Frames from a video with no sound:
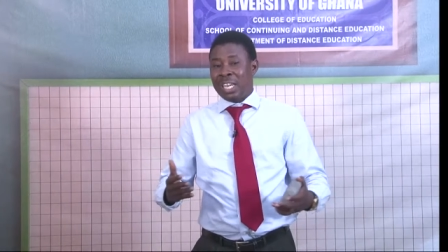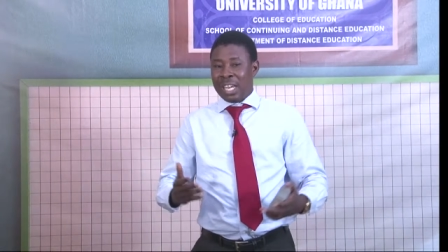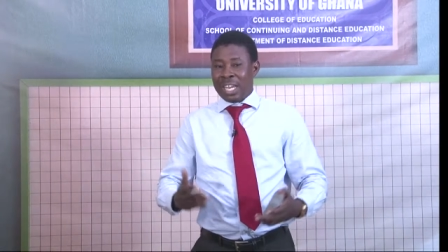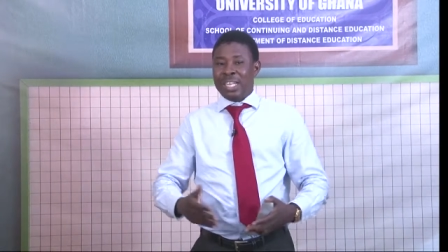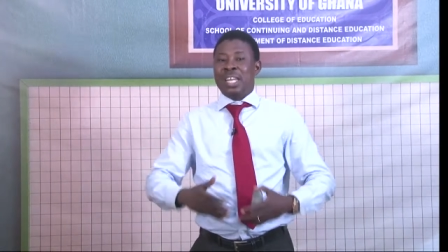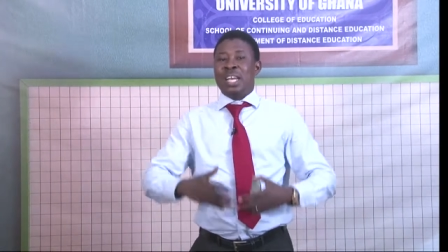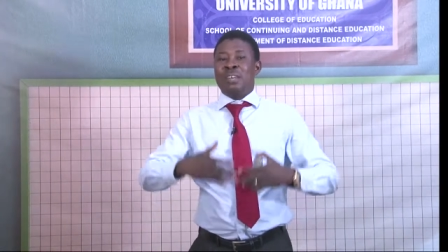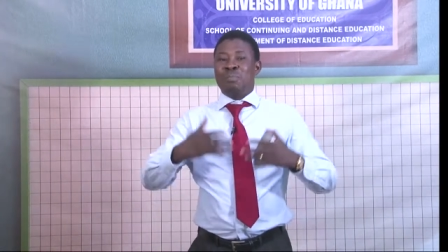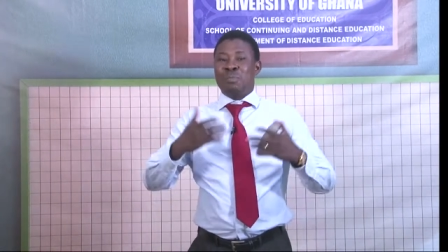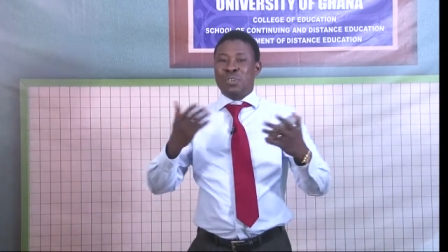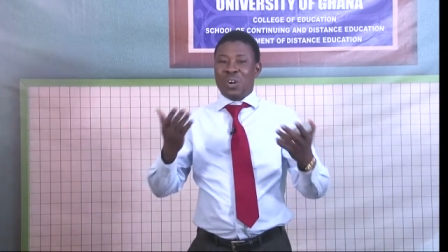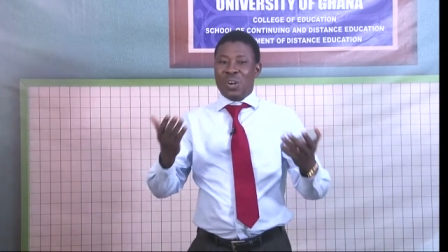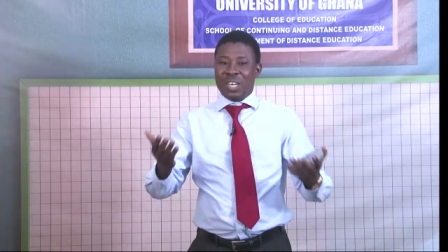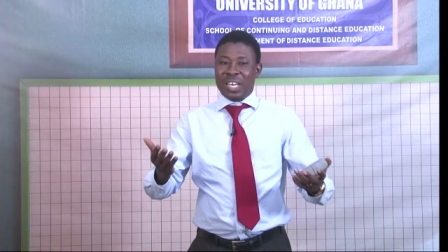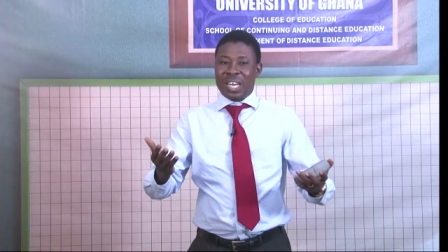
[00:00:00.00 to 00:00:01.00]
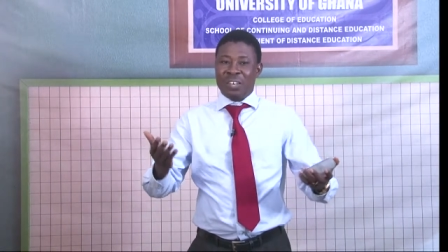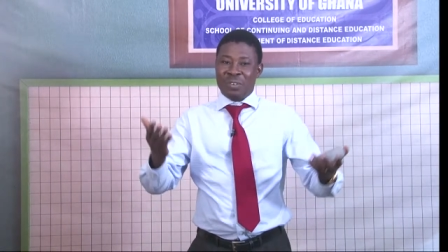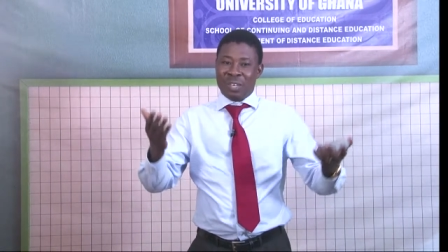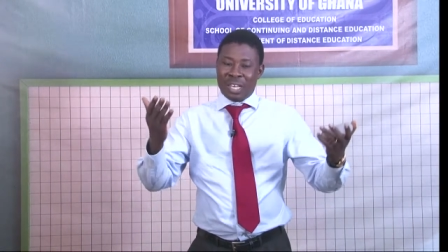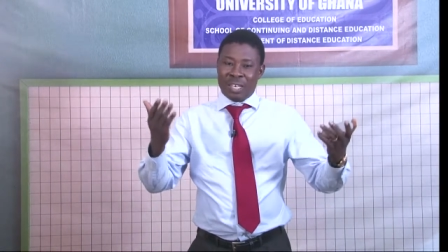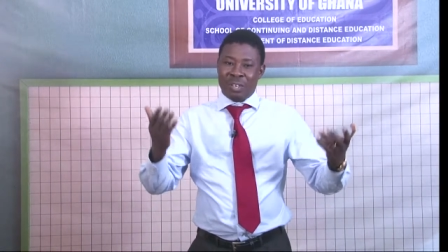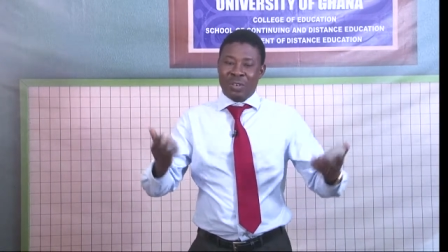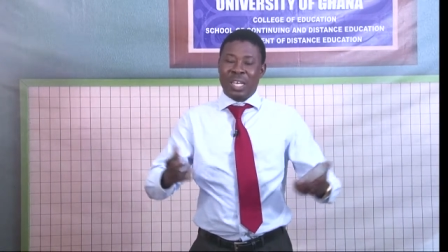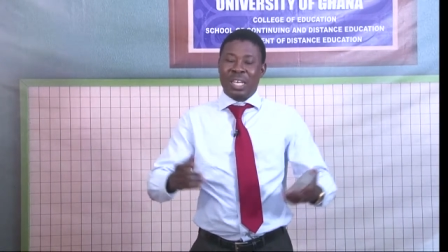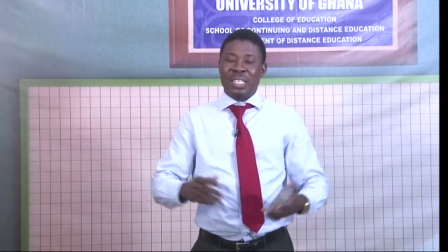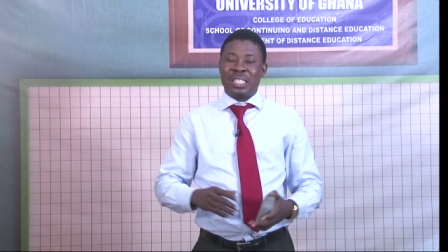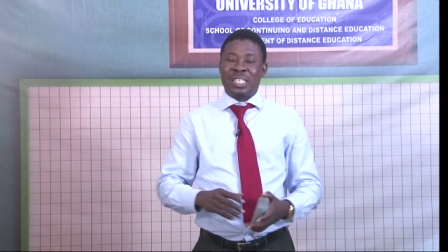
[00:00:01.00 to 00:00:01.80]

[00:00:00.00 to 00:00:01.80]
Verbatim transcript: And then beyond that, you can look at